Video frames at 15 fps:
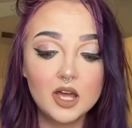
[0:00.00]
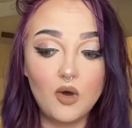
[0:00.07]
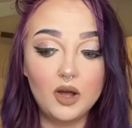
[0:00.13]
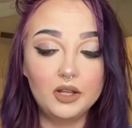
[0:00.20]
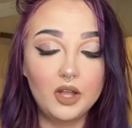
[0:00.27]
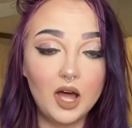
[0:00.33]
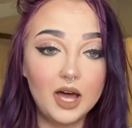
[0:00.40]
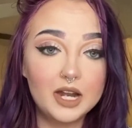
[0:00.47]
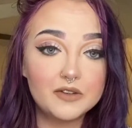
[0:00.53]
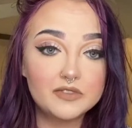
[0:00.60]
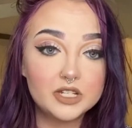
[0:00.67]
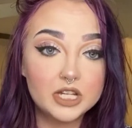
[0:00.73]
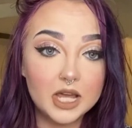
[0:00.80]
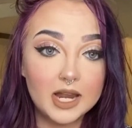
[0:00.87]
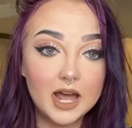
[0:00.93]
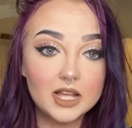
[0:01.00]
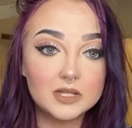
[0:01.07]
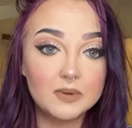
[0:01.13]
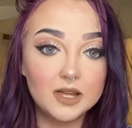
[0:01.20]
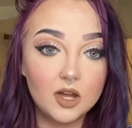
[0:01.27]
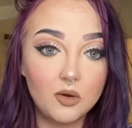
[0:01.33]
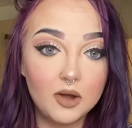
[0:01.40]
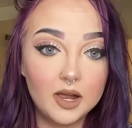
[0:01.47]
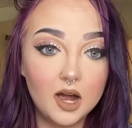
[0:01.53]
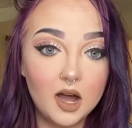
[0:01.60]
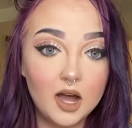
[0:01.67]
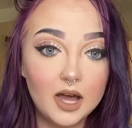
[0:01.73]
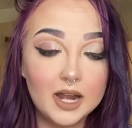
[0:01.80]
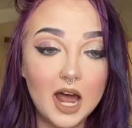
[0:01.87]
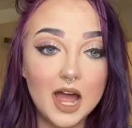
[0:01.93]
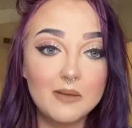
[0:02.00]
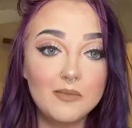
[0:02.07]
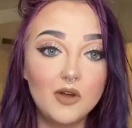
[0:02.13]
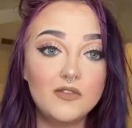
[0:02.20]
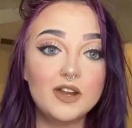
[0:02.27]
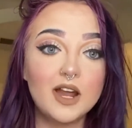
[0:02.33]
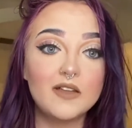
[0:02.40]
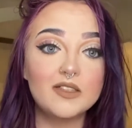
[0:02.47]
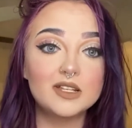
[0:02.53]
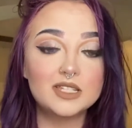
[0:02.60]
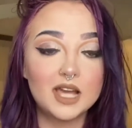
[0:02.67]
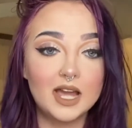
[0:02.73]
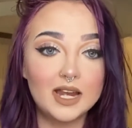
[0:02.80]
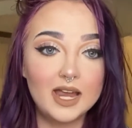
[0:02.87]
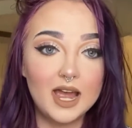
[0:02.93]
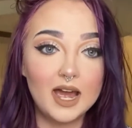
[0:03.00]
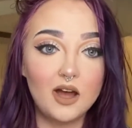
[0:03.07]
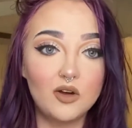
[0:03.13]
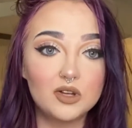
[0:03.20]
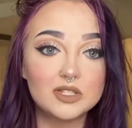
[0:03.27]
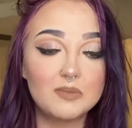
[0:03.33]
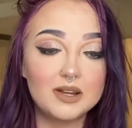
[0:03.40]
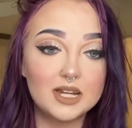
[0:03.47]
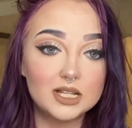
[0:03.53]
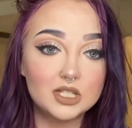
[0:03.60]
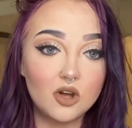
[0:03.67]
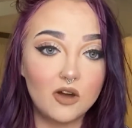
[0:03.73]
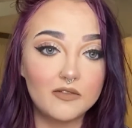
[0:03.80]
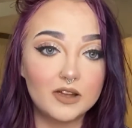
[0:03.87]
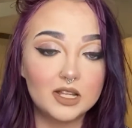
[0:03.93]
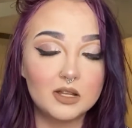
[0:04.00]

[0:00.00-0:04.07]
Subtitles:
A lot of shit has been going on. I moved out of the tiny house. My dad's coughing in the